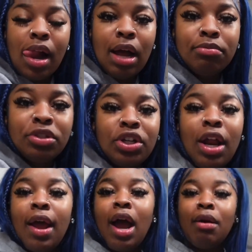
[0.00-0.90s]

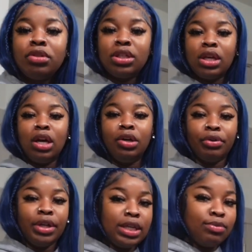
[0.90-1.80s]
I'm just
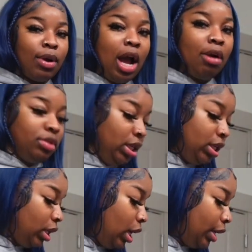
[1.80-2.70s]
hungry. That's why I was eating
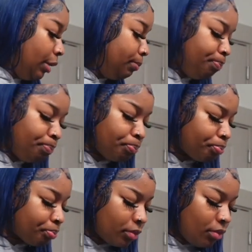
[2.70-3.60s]
it like that.
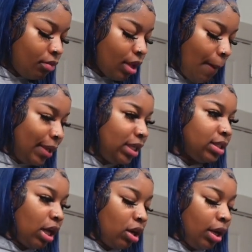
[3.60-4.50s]
But these
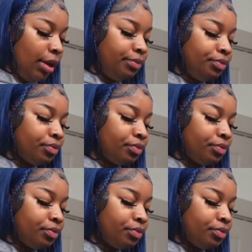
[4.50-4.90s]
not all that.